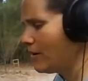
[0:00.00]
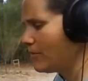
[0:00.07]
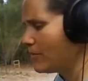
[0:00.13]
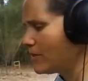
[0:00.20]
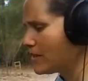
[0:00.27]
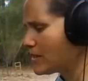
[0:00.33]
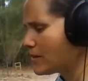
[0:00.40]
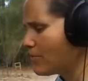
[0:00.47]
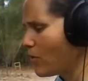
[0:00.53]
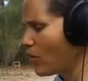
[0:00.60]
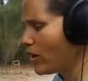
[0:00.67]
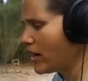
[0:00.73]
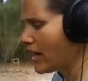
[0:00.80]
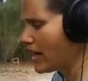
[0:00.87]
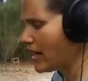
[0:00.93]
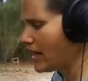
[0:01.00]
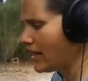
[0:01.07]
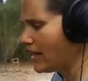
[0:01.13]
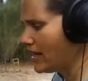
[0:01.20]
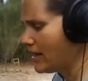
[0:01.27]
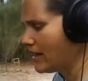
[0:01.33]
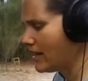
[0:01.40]
This morning,
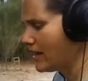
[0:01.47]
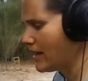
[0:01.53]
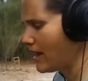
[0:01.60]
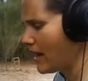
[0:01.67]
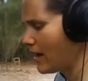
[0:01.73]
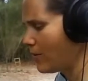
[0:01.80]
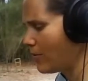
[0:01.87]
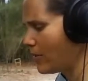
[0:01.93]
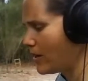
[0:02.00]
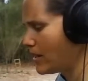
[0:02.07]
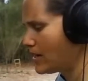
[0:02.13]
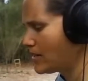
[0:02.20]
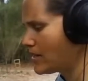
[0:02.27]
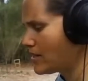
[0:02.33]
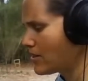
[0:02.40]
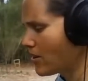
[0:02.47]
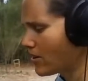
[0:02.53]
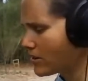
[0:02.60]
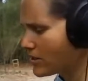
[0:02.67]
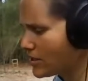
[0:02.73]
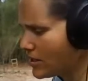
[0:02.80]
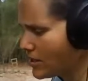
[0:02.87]
I wanted to
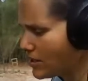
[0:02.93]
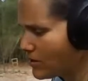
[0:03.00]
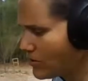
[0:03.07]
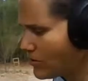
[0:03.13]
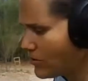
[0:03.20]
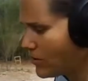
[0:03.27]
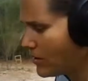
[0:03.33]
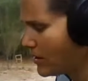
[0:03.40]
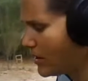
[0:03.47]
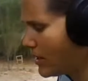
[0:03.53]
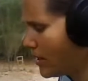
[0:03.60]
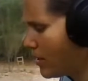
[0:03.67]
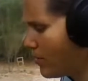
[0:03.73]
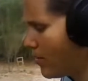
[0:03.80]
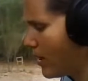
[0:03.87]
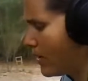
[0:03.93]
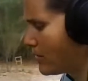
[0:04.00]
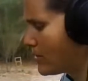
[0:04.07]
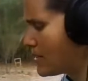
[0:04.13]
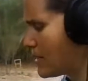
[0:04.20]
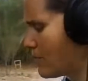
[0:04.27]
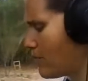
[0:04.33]
talk to you about
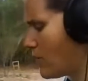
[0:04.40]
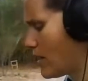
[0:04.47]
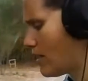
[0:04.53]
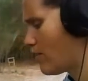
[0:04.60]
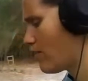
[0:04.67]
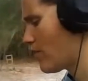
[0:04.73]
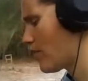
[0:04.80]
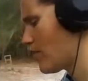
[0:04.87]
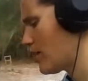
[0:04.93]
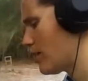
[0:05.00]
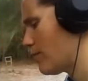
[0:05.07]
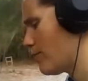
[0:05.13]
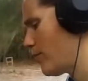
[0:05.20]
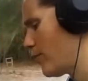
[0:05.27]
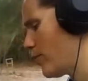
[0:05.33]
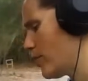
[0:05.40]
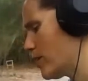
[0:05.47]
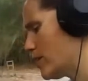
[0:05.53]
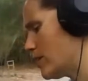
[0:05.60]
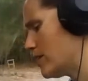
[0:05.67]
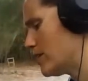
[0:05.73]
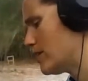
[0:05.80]
something very
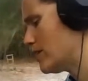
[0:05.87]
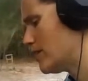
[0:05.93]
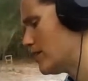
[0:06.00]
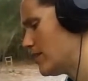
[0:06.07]
important.